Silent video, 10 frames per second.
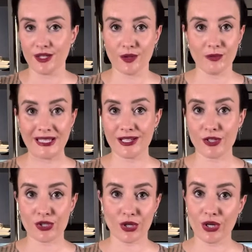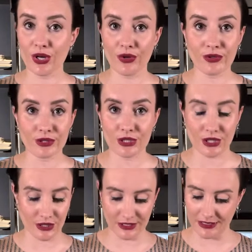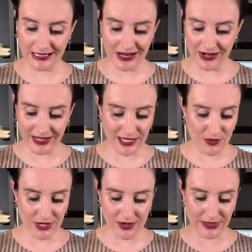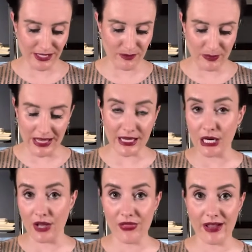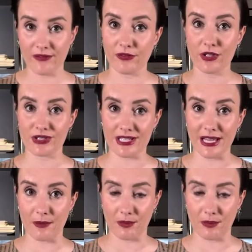making sure you don't knock anyone on their butt on that first sip.